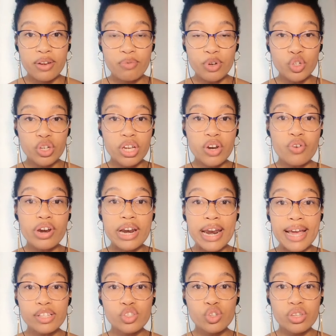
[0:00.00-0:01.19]
which you can
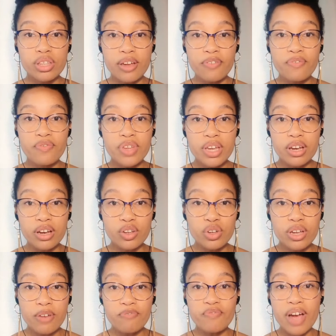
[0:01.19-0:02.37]
relate to their fear, you
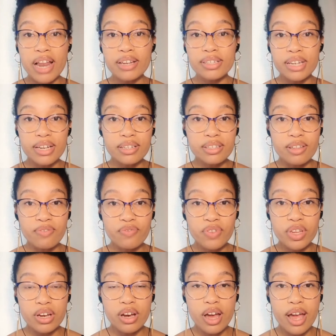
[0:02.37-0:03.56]
can validate their
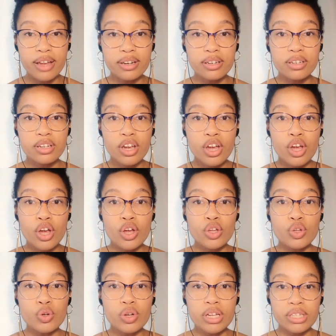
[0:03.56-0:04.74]
fear, and
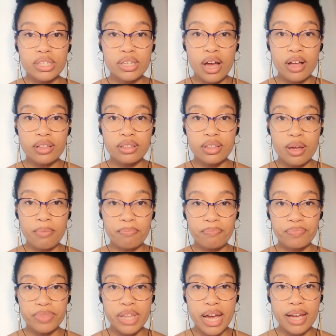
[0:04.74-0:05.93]
you can tell them,
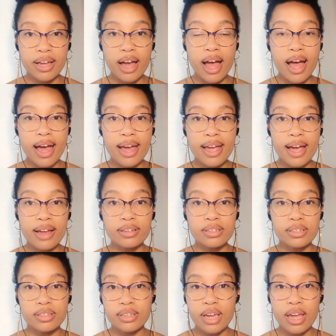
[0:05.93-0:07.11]
like, I
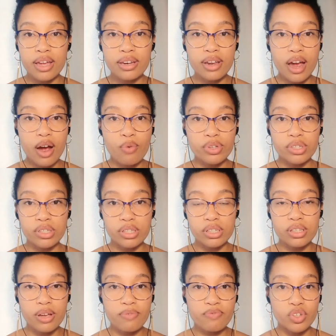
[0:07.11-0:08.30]
understand I was in the
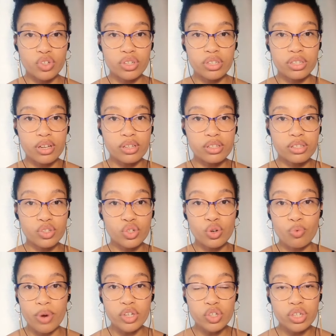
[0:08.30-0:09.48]
same
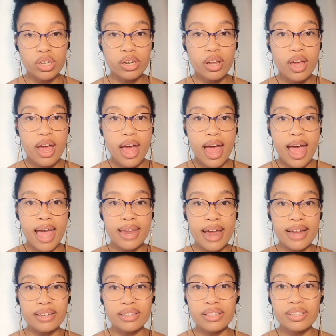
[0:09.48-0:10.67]
situation and
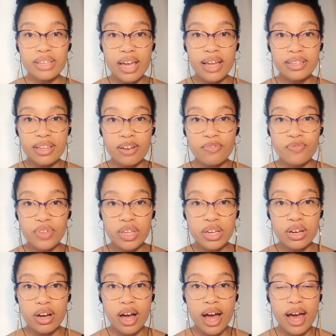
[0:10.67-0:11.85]
understand that fear.
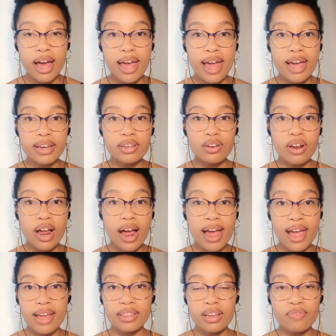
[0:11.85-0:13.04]
I
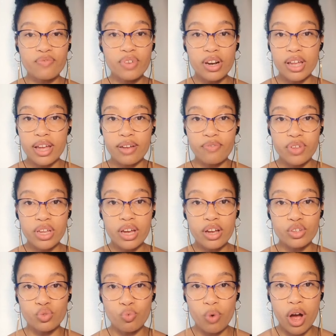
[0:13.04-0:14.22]
had that fear
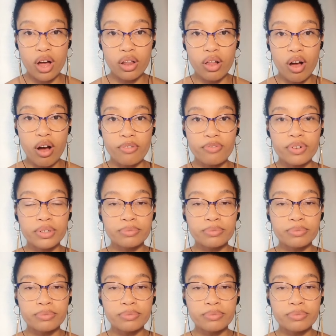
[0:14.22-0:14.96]
as well of